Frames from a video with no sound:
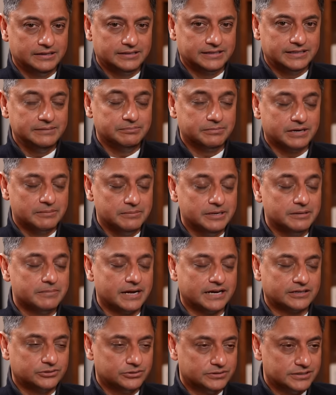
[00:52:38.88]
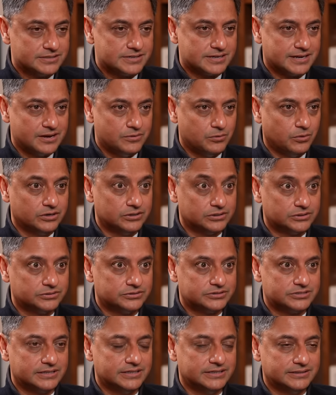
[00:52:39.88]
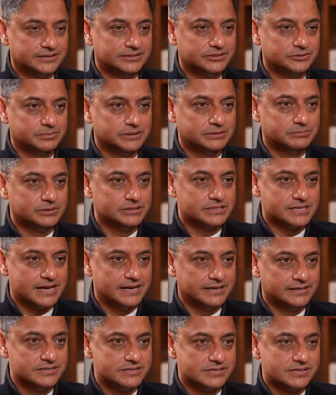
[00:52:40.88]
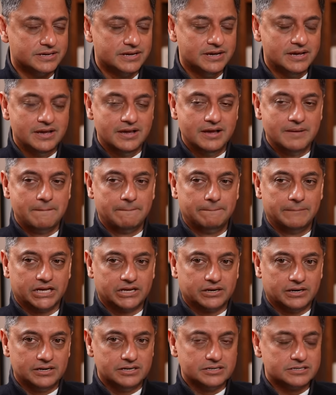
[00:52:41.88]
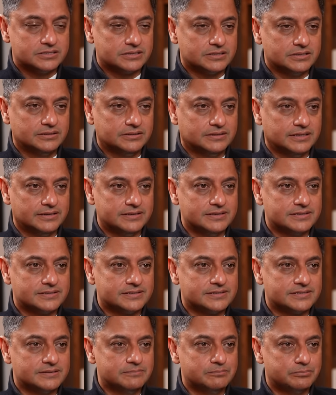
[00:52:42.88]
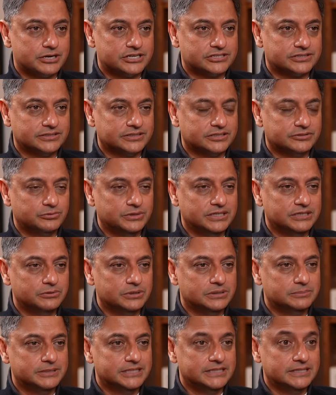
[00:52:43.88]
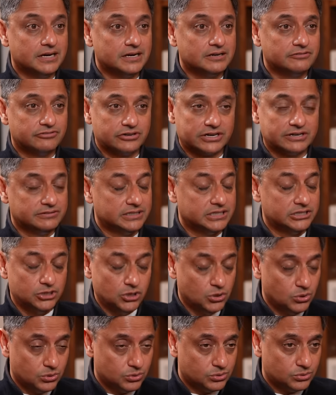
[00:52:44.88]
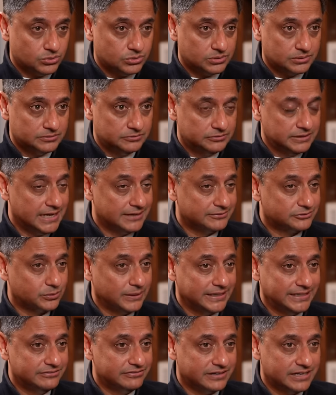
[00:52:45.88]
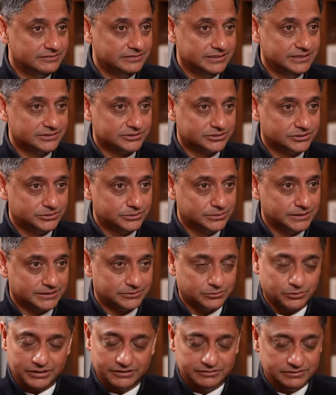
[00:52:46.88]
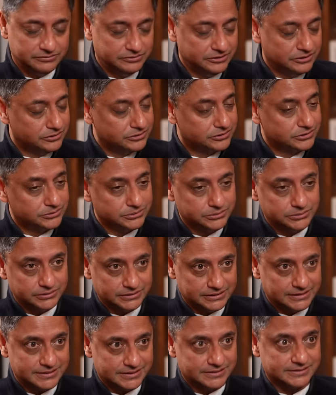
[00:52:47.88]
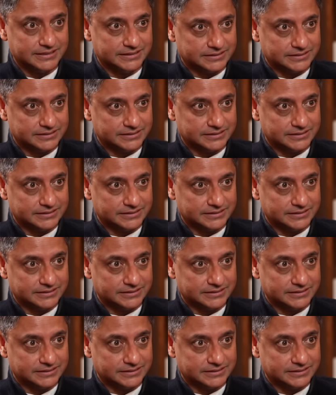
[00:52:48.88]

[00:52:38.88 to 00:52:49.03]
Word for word: I keep coming back to this and i want to drill it into people's heads because there is this impression that we will be young forever no yeah. we have 25 years to do it whatever we want to do this is